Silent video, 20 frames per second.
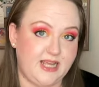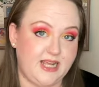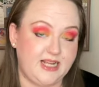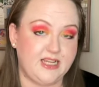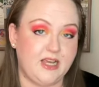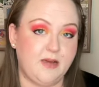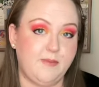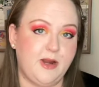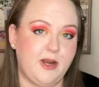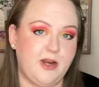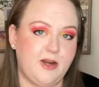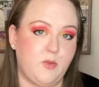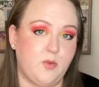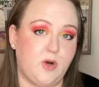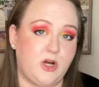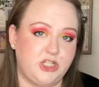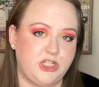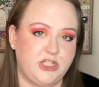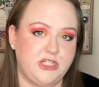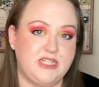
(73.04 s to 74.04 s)
They had to get married in
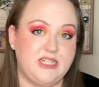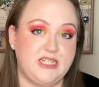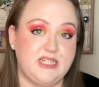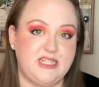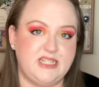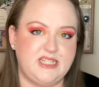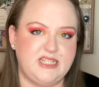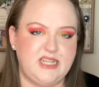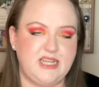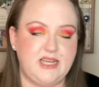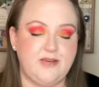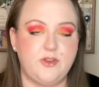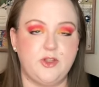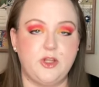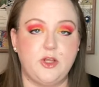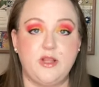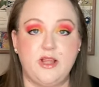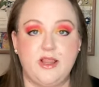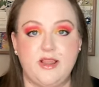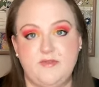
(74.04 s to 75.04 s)
Washington, D.C., even
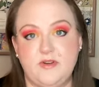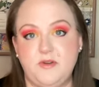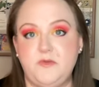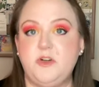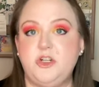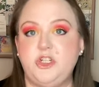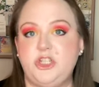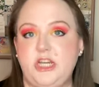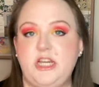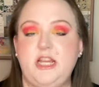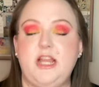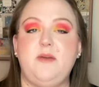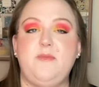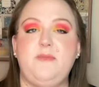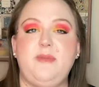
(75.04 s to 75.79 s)
though they lived in Virginia,